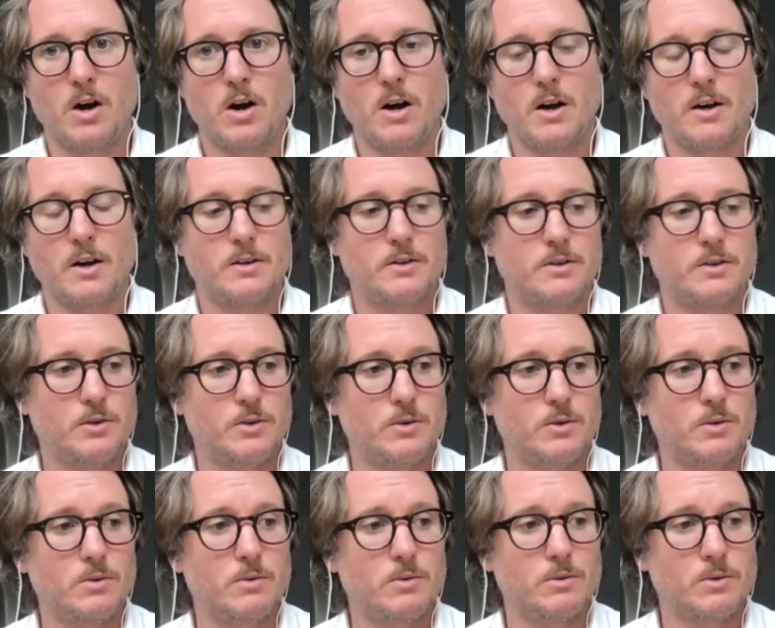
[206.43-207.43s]

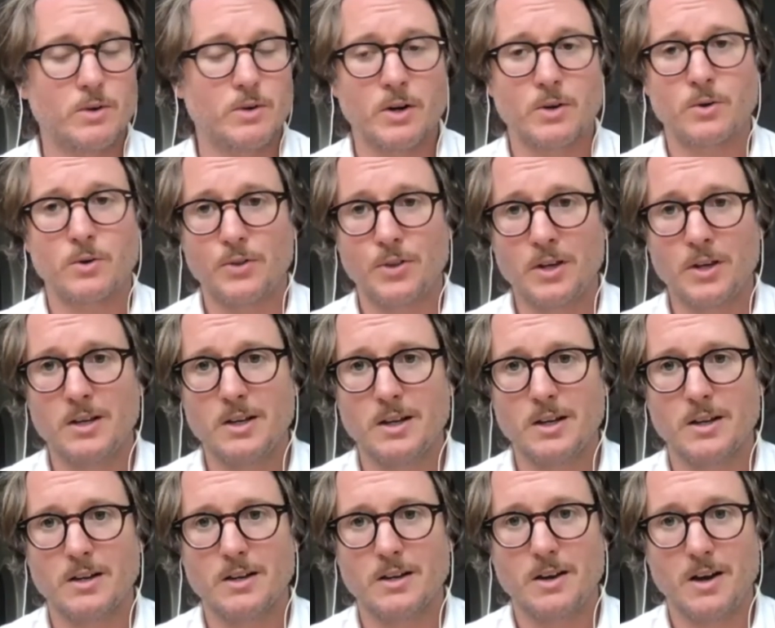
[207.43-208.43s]
to critical
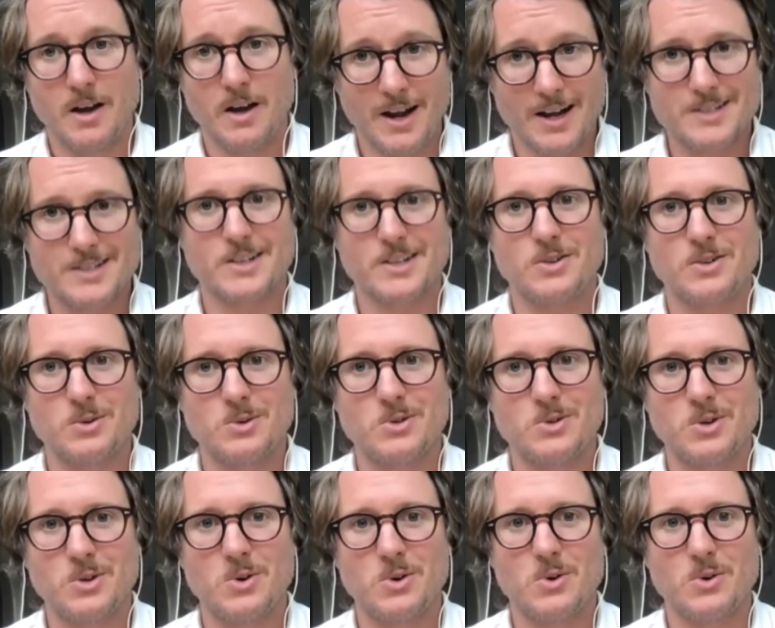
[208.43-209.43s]
thinking an exit too
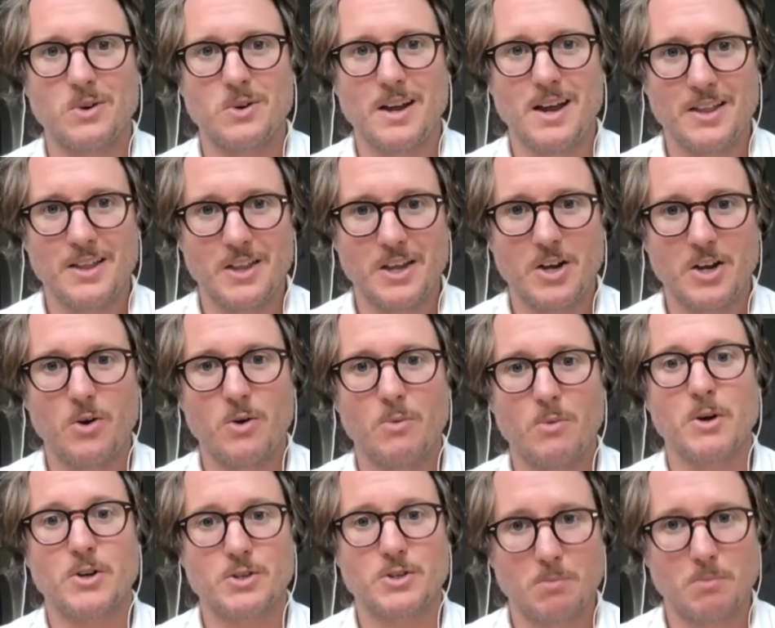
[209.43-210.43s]
soon, and they go
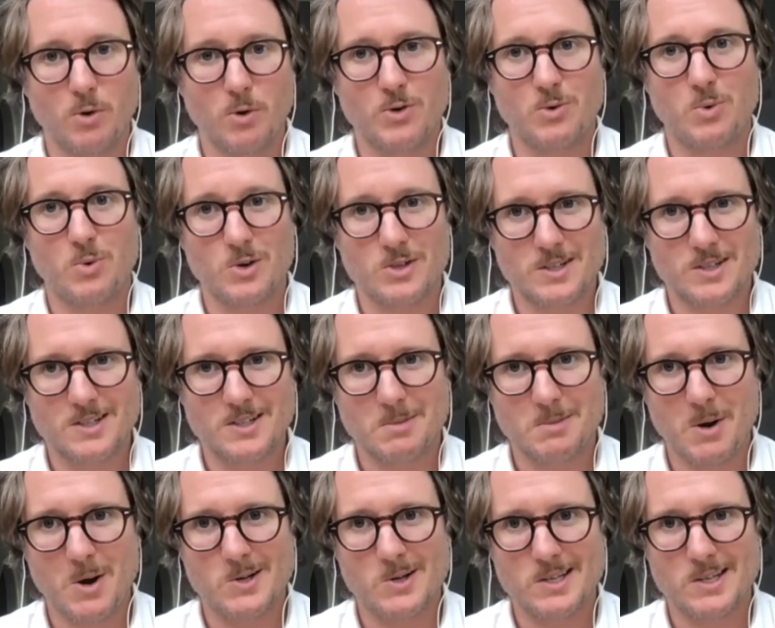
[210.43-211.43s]
much more towards
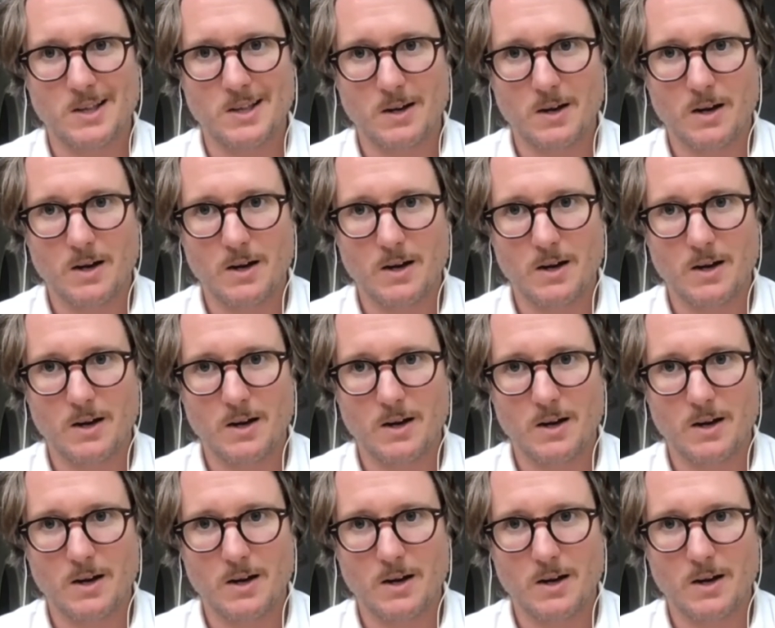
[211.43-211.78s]
conspiracy theory.